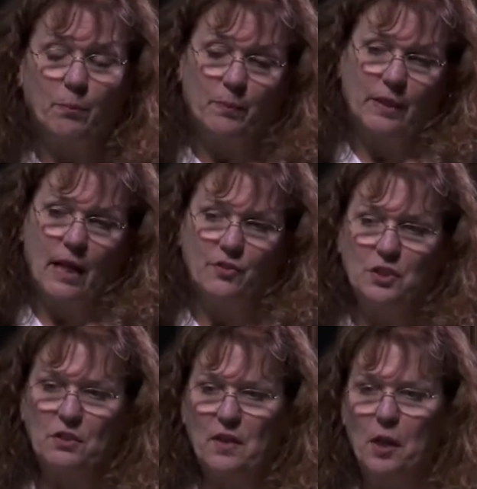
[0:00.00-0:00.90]
not
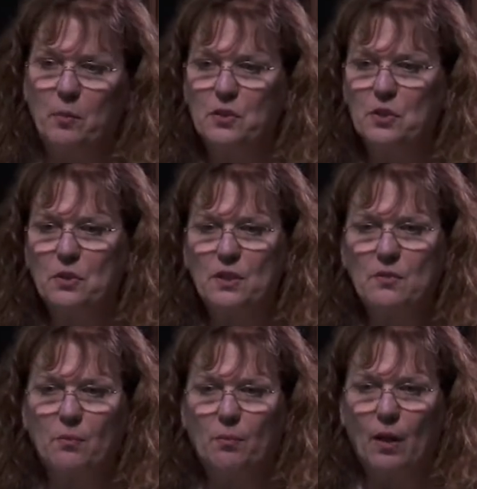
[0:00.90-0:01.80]
just developmental
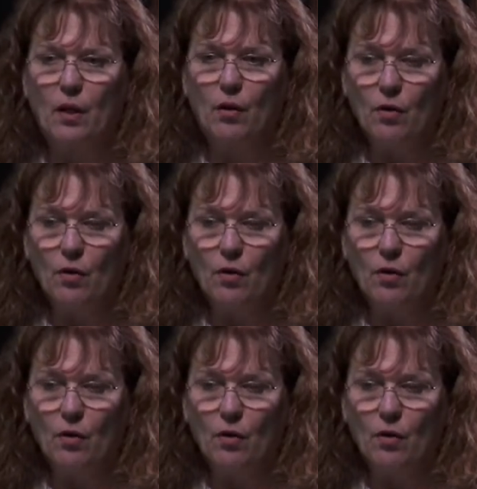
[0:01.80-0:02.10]
students, a